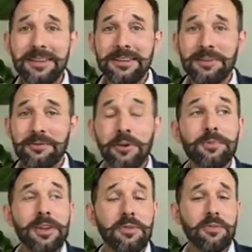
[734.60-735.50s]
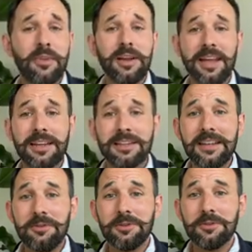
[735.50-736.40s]
You've opened up the floodgates, and
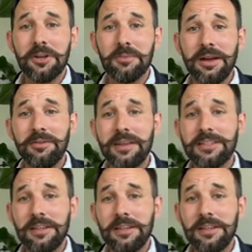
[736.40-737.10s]
now we're talking about things